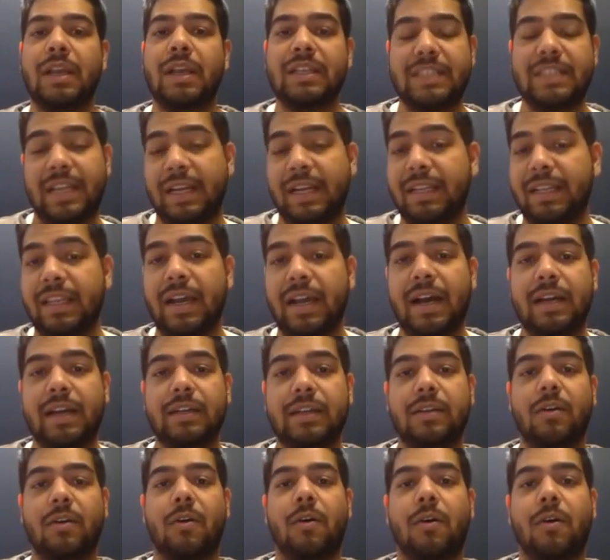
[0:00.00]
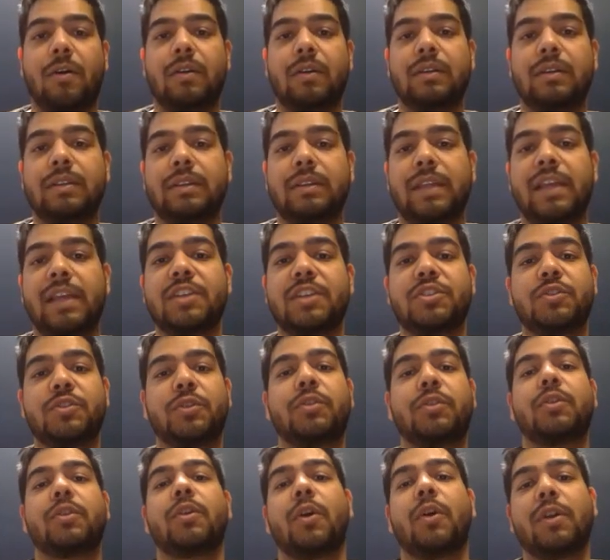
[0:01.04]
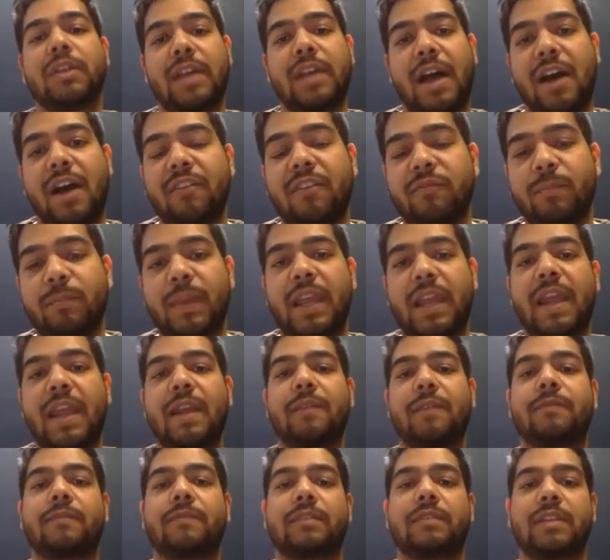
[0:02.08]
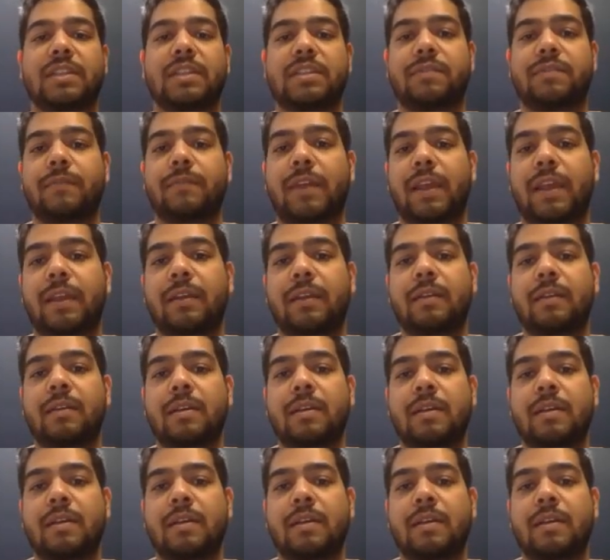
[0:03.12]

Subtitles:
said that or they should not have behaved this way.